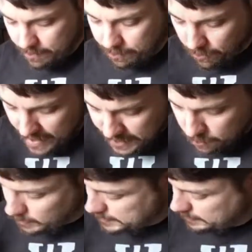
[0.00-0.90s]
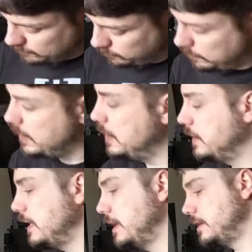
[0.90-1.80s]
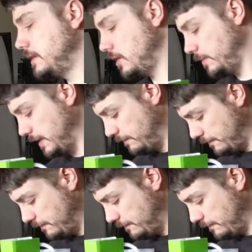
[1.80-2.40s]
Price wasn't really a determining